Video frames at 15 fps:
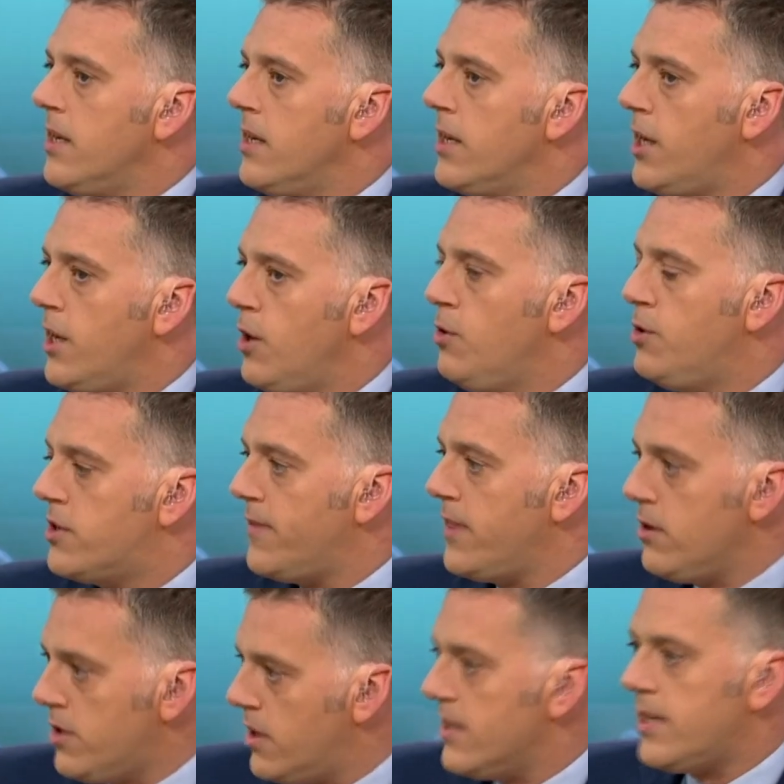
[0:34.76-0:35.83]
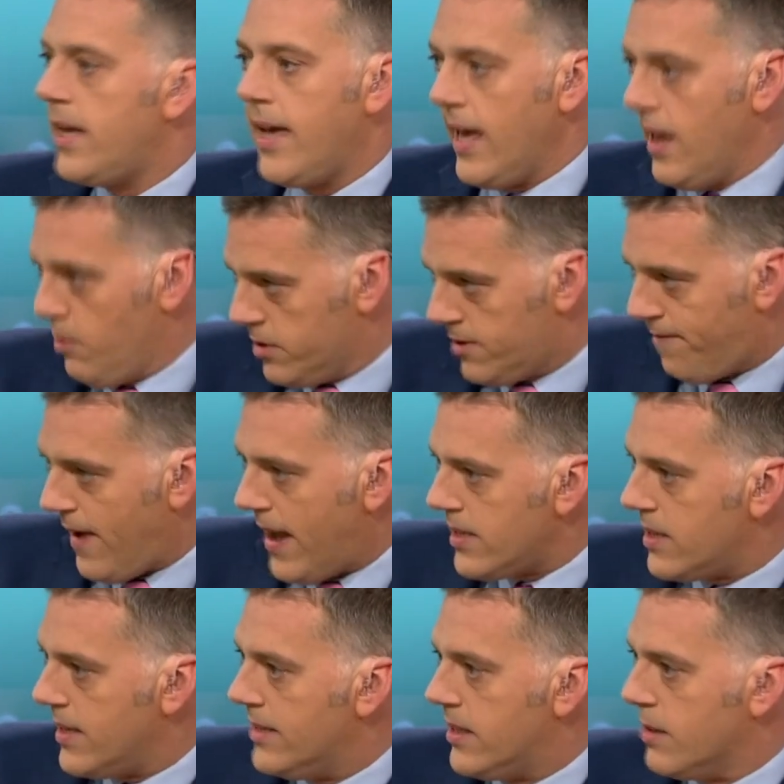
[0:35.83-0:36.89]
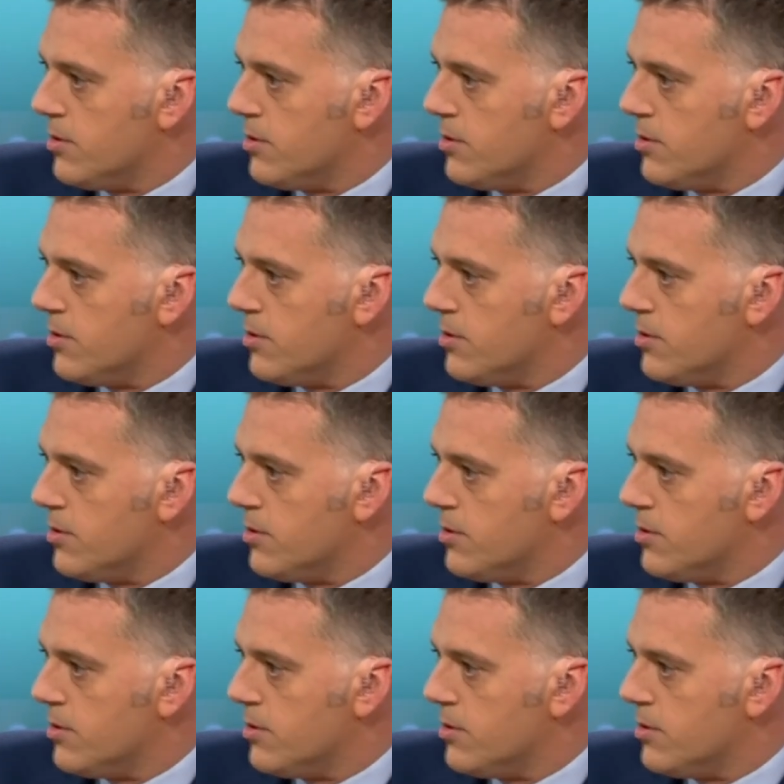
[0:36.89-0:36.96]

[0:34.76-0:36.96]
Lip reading: in a huge... For those who didn't see it, it was fascinating.